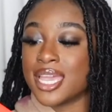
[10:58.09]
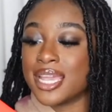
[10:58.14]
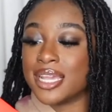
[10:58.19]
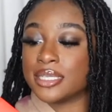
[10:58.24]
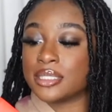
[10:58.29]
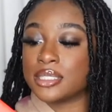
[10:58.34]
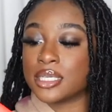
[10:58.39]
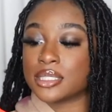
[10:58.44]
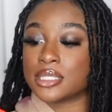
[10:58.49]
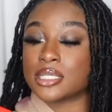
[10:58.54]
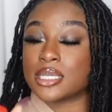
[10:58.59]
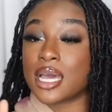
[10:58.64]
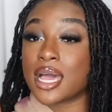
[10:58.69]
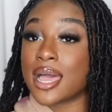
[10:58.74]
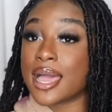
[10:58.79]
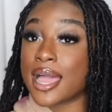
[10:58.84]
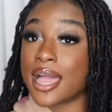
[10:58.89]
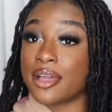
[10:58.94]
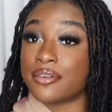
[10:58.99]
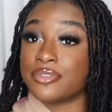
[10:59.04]
It does
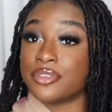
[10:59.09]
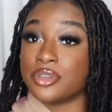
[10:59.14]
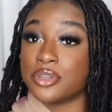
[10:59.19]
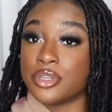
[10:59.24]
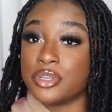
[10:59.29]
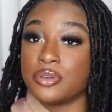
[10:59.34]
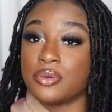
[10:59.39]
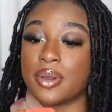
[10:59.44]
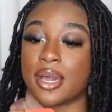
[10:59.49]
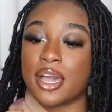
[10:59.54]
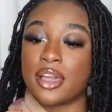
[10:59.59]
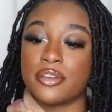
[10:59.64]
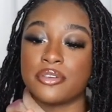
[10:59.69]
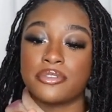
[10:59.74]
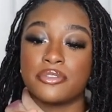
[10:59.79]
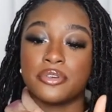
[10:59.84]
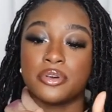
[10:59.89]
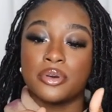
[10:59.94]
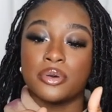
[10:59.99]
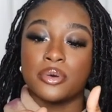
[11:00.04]
not have the new
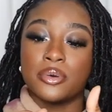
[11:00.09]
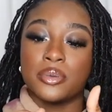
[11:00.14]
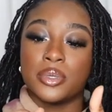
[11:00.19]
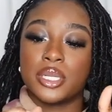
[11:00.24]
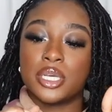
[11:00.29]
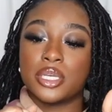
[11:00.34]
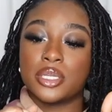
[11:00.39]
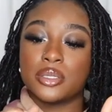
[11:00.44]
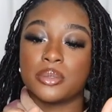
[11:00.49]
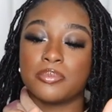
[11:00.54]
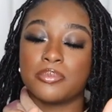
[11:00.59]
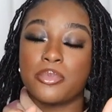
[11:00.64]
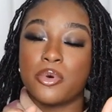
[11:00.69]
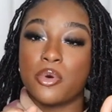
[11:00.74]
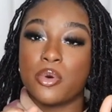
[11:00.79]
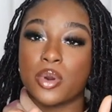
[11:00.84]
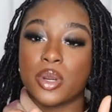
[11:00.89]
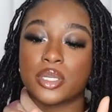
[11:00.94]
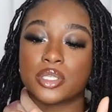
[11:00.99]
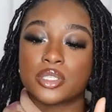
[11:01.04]
iPhone
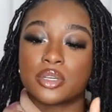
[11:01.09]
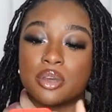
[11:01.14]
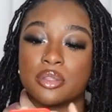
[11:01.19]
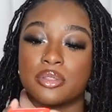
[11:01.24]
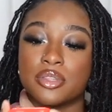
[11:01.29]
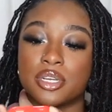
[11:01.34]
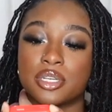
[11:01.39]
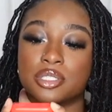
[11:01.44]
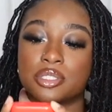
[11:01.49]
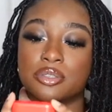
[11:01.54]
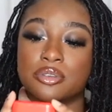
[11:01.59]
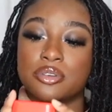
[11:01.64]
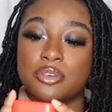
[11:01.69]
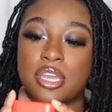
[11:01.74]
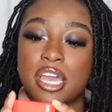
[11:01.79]
port on there, so you